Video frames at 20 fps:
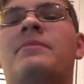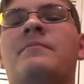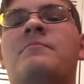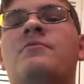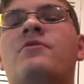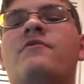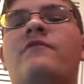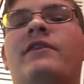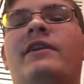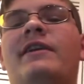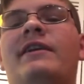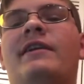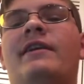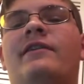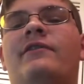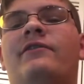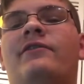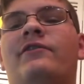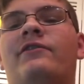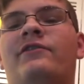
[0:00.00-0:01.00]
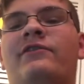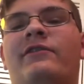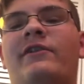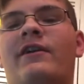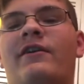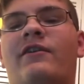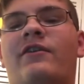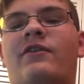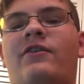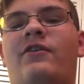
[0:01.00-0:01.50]
movie is
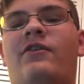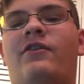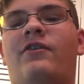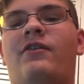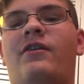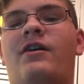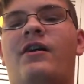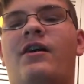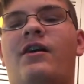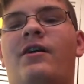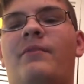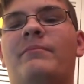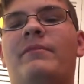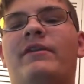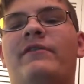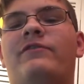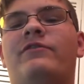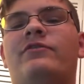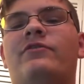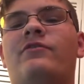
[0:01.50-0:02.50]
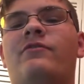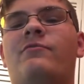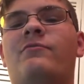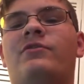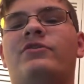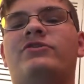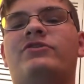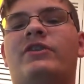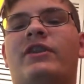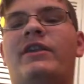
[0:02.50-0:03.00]
hysterical. If you don't
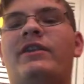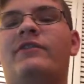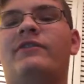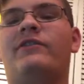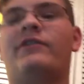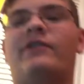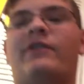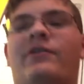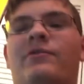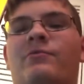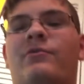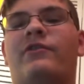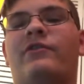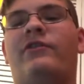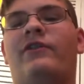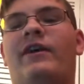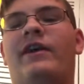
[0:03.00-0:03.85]
want your kids hearing words